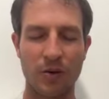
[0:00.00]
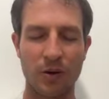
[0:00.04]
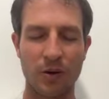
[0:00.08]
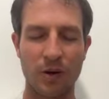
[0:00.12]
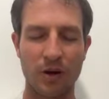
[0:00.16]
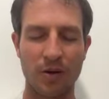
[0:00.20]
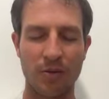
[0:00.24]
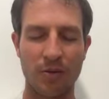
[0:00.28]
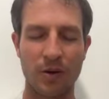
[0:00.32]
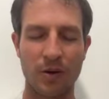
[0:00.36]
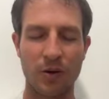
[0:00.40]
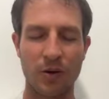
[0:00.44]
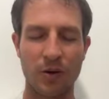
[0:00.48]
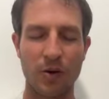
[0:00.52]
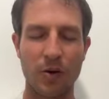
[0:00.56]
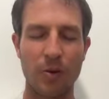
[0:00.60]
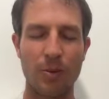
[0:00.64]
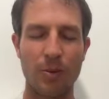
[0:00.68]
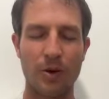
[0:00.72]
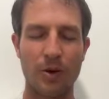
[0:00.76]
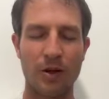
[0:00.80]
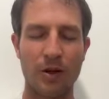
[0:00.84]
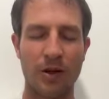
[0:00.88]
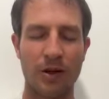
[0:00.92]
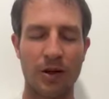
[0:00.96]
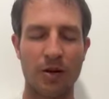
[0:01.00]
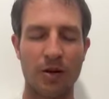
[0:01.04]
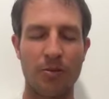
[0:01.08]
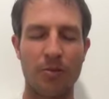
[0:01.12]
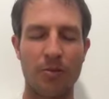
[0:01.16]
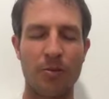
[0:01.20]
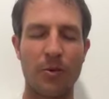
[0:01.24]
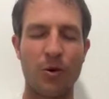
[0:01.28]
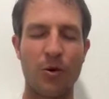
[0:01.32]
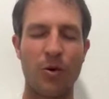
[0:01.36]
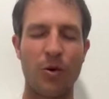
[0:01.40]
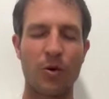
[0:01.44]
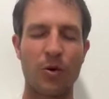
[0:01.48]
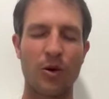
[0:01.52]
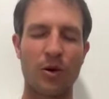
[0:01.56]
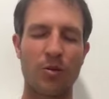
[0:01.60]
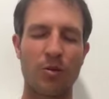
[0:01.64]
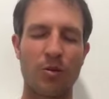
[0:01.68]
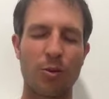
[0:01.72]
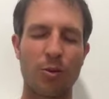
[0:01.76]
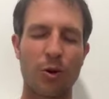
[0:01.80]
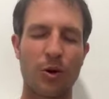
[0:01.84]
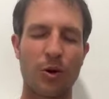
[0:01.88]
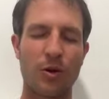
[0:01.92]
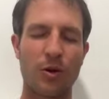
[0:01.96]
when I'm opening up more
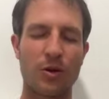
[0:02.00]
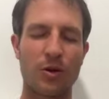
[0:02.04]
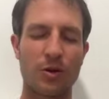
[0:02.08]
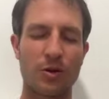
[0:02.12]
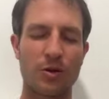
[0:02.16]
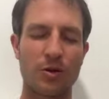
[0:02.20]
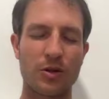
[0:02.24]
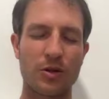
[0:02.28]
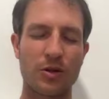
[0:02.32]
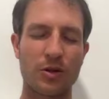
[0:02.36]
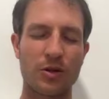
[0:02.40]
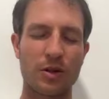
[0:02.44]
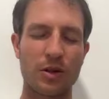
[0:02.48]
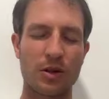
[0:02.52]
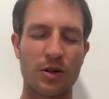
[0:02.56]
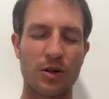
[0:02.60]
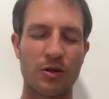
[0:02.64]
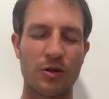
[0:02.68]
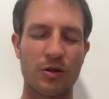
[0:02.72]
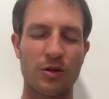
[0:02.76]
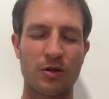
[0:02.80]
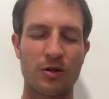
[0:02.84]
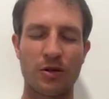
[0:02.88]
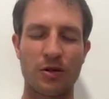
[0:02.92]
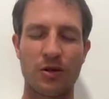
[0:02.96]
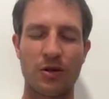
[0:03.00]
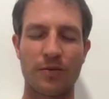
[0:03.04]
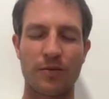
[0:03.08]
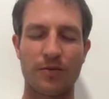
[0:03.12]
and more to receive.